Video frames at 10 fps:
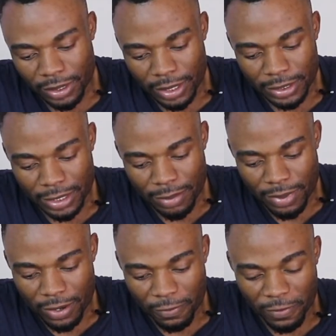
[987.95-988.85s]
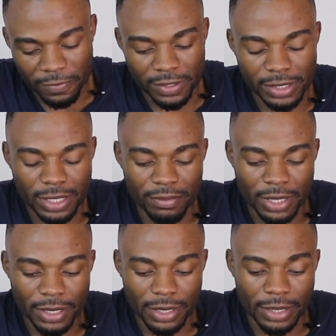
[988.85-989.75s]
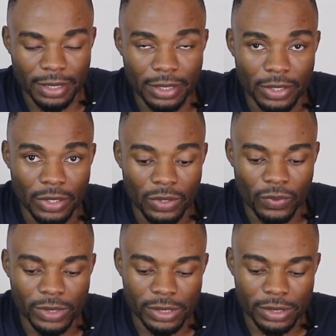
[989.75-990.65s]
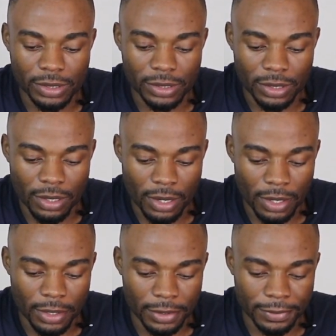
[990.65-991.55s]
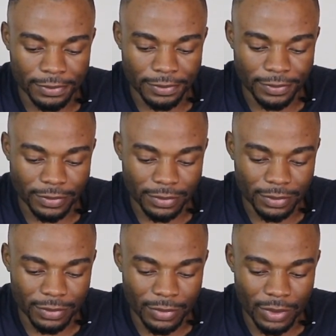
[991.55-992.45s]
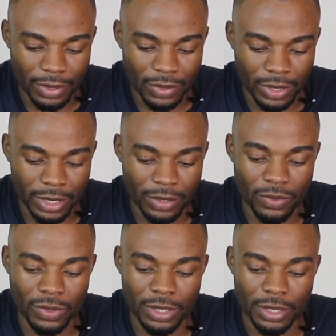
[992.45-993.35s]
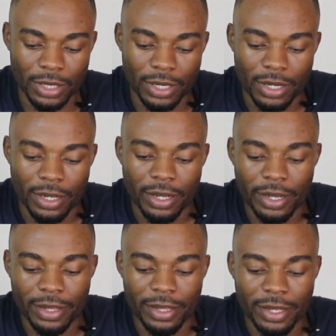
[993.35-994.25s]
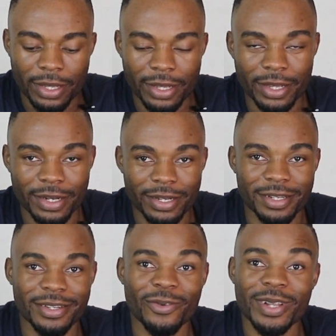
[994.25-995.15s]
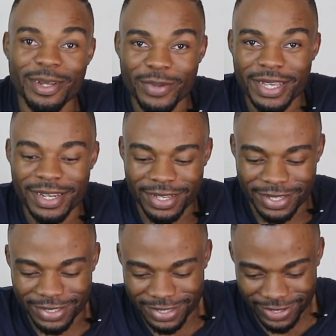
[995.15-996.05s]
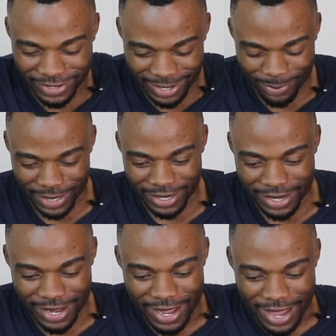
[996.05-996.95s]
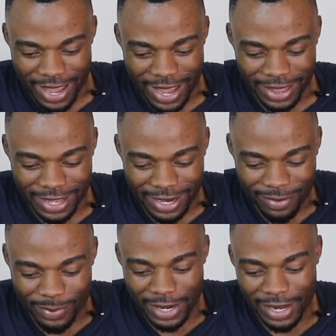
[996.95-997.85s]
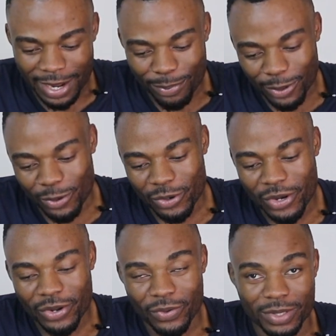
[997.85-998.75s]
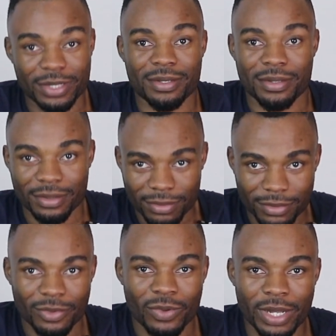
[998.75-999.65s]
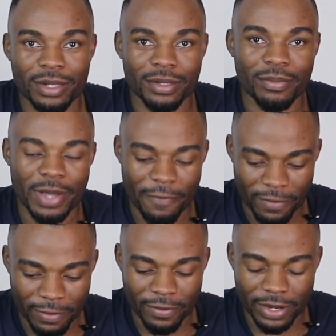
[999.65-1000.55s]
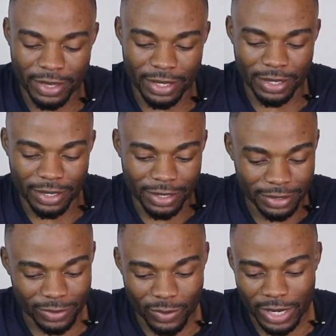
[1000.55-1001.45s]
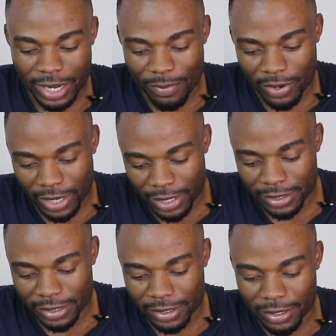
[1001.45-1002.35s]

ranging about 50 something, which is not that good. And then well, I'm kidding, it's not that bad. And then my upload, which is, well, my favorite thing, is going like about 90.